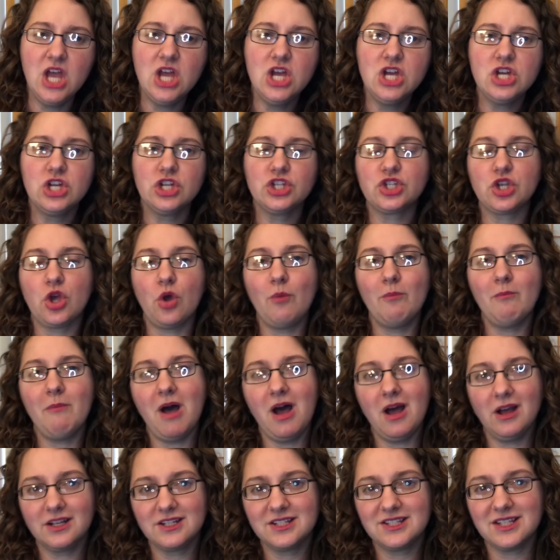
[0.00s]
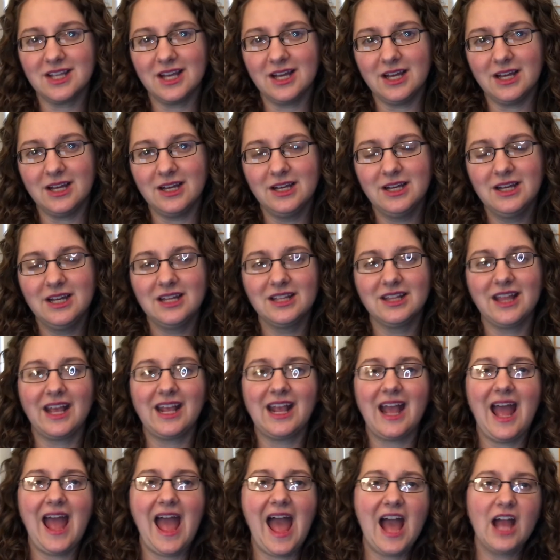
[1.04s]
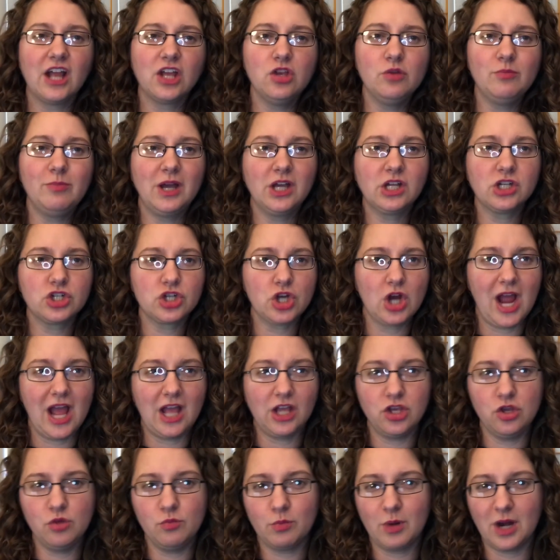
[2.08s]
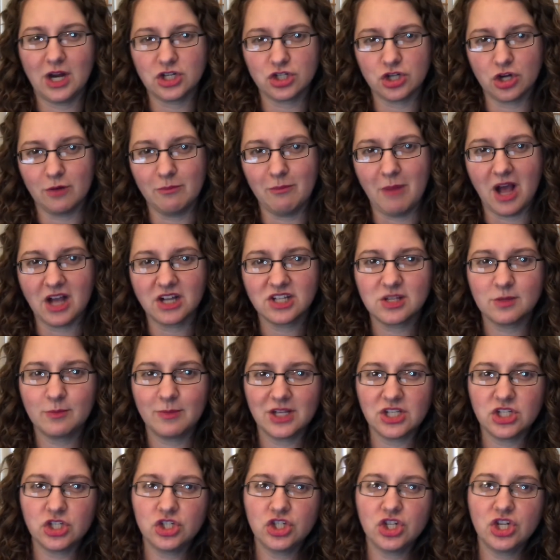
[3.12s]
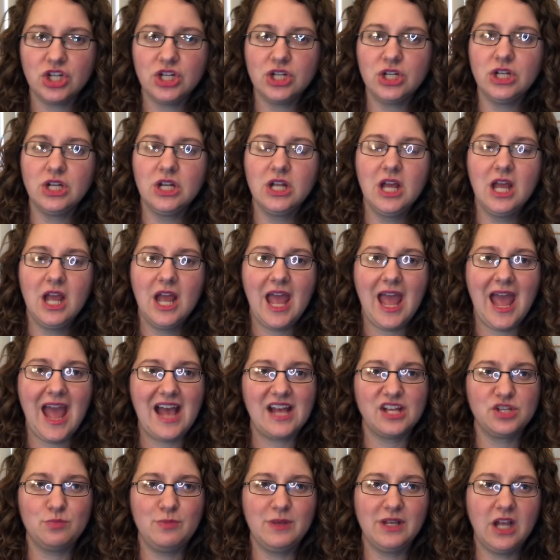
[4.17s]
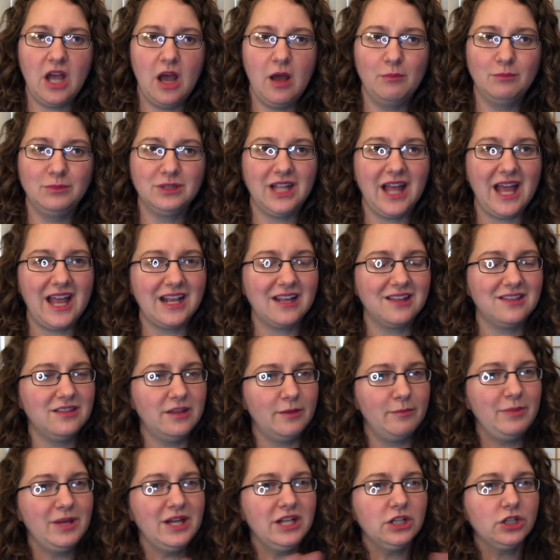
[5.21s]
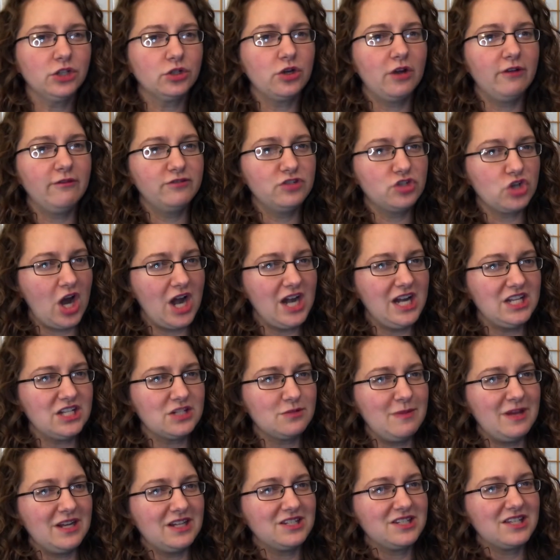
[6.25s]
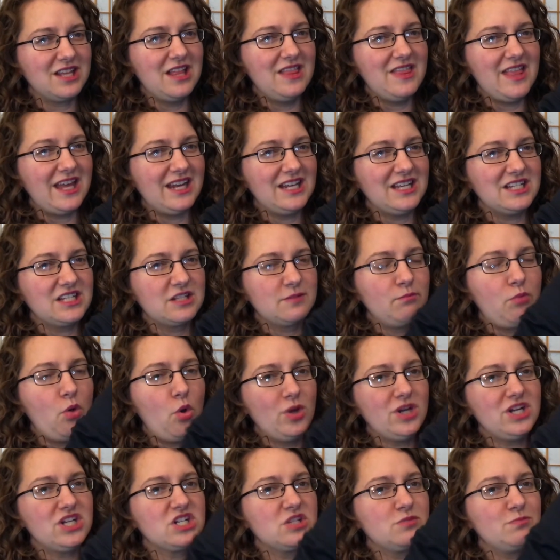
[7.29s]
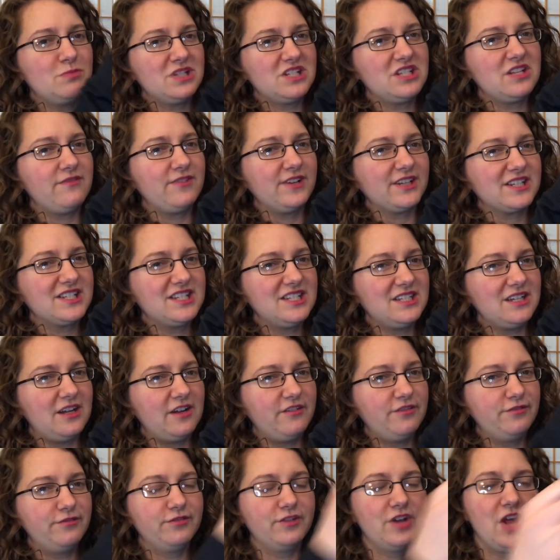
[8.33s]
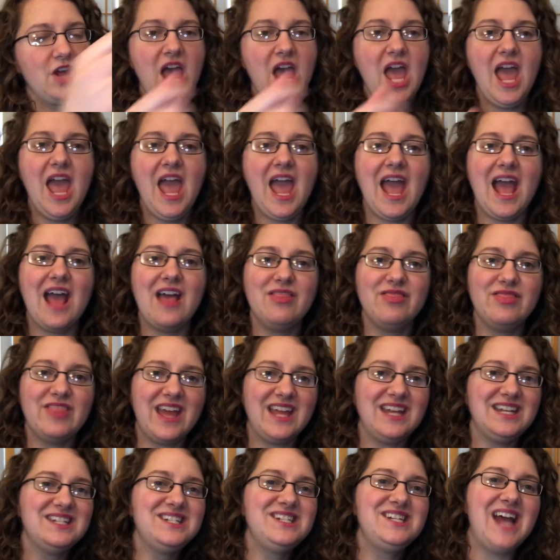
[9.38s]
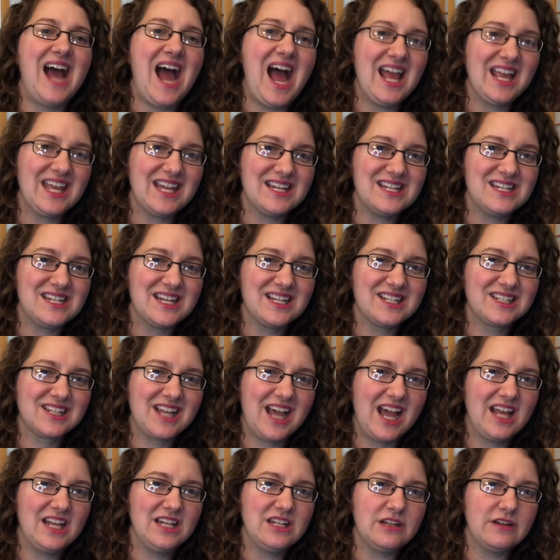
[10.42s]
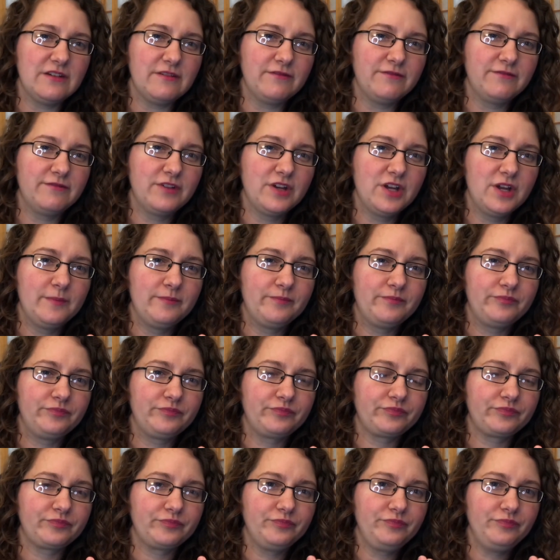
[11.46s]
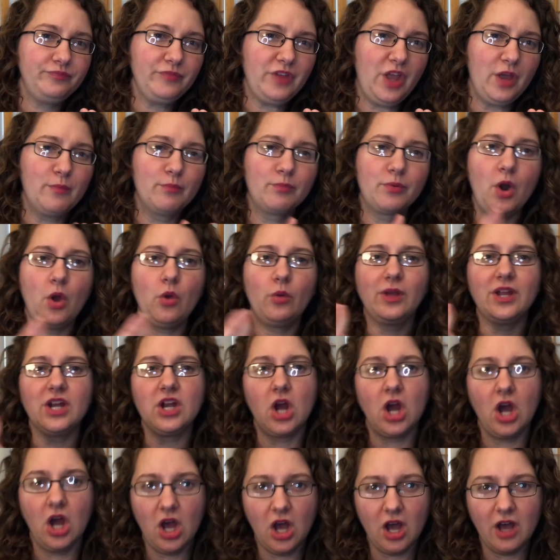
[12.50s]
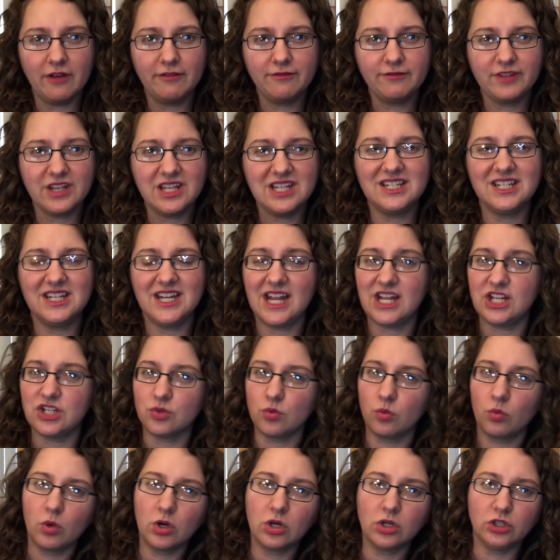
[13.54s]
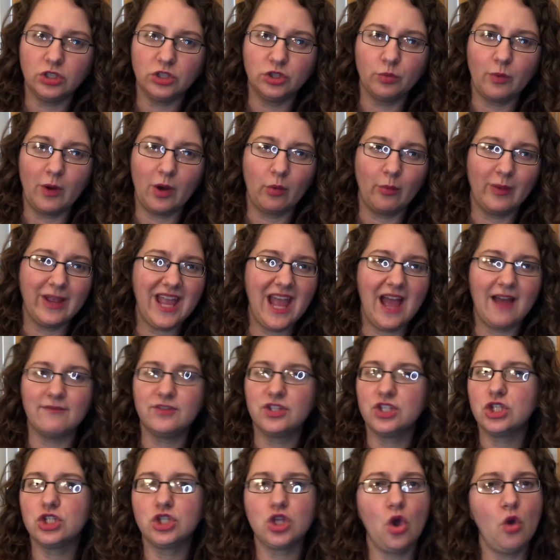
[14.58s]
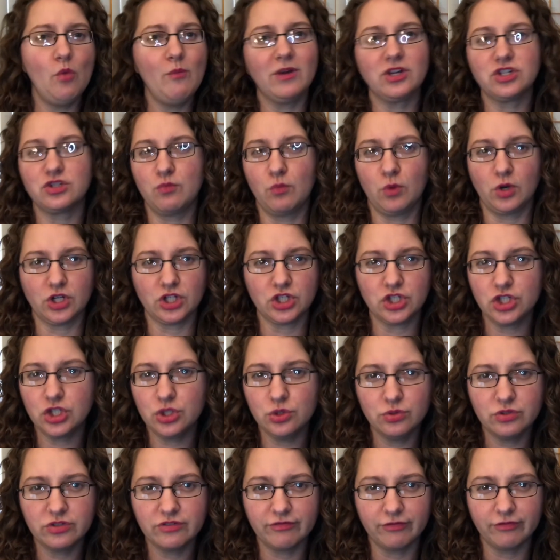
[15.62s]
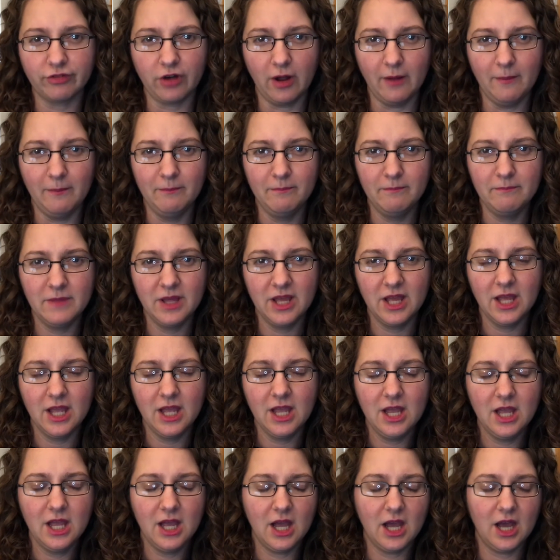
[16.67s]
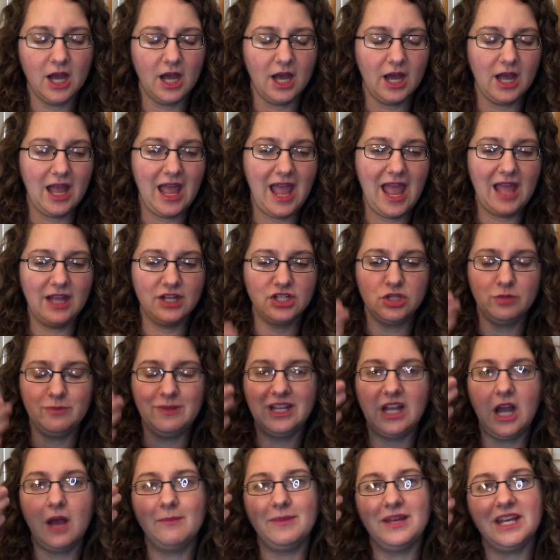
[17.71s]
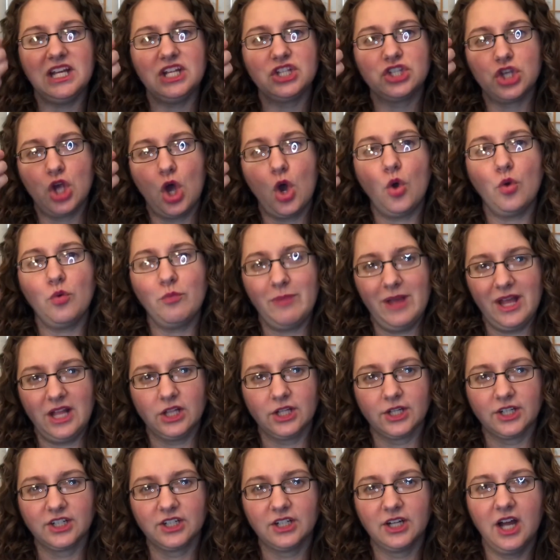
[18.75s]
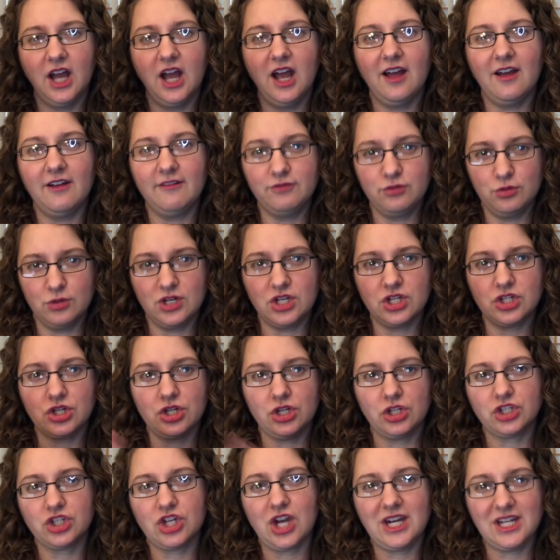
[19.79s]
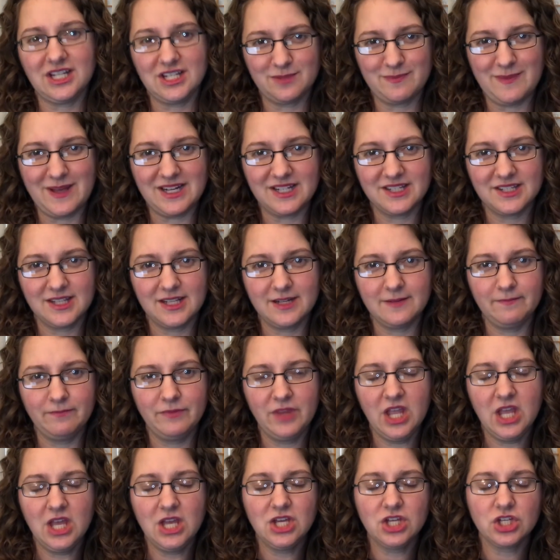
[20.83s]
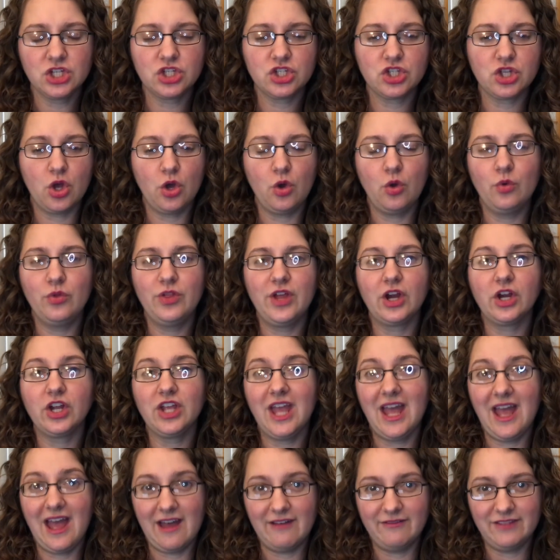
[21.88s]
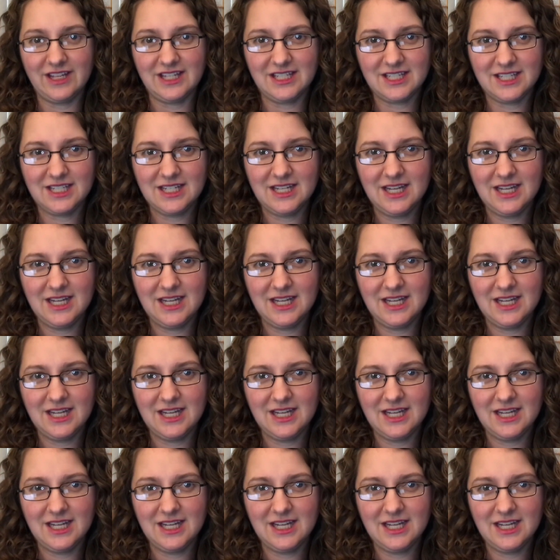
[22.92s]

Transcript: So moxa, like acupuncture, acupressure, moxibustion, has become like the pillar of Chinese medicine that is point-specific stuff, and then diet has kind of broken off in today's world where we have so much more to choose from to become its own pillar of traditional Chinese medicine. So there you have it.